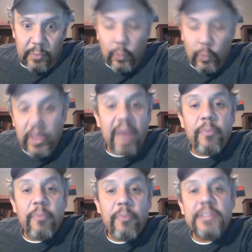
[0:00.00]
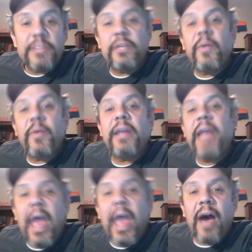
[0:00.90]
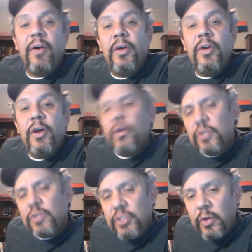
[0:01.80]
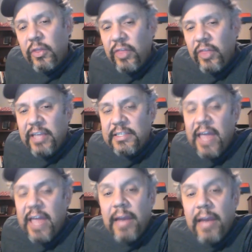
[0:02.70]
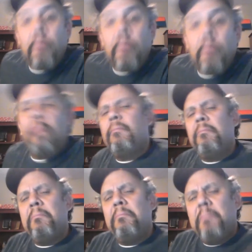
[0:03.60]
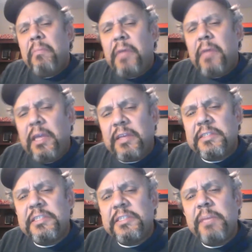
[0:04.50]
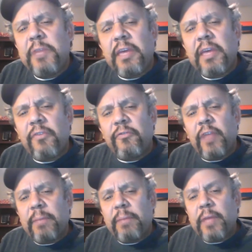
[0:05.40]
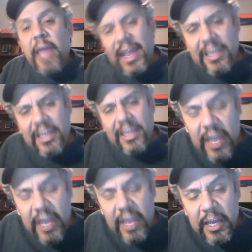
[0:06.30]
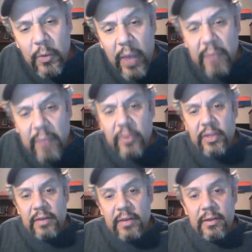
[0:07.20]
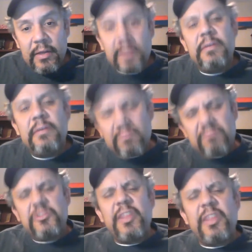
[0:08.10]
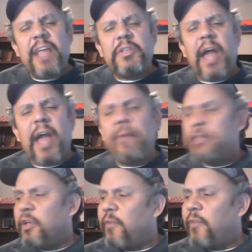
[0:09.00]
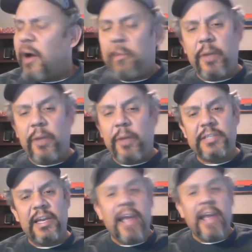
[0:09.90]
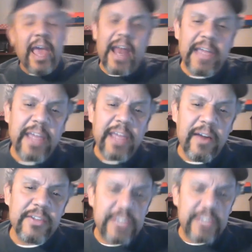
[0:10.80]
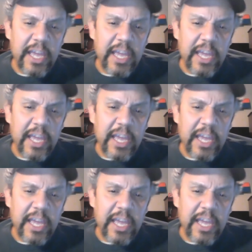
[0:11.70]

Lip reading: We have a president right now who is doing things that he doesn't seem to give a flip, and he's getting away with it. So that's what I would do if I were president, and I guarantee